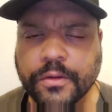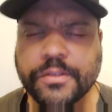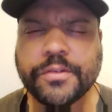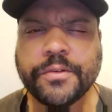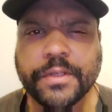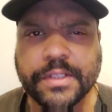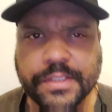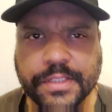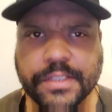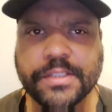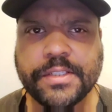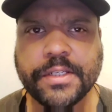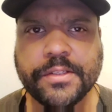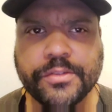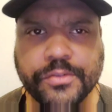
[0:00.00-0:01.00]
cartoon
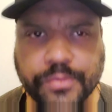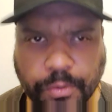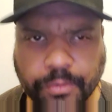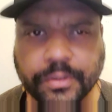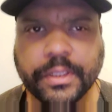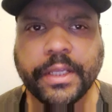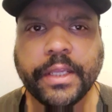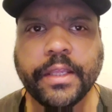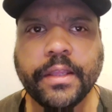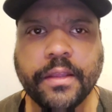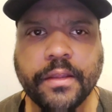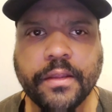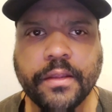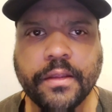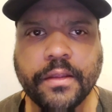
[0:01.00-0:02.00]
existed solely
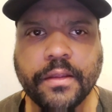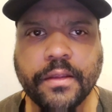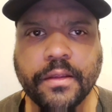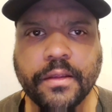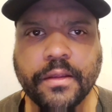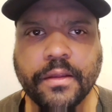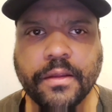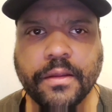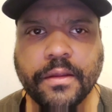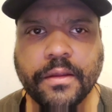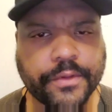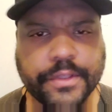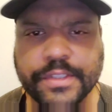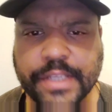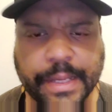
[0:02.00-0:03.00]

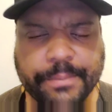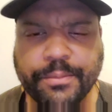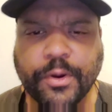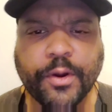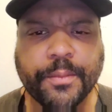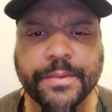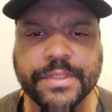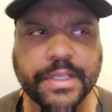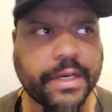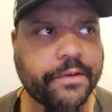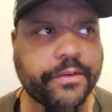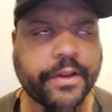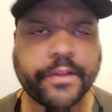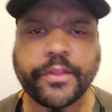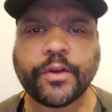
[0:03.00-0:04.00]
for the same purpose that
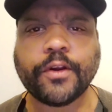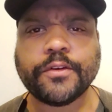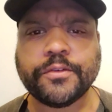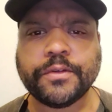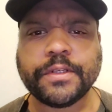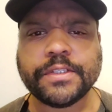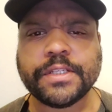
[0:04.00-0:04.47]
every other cartoon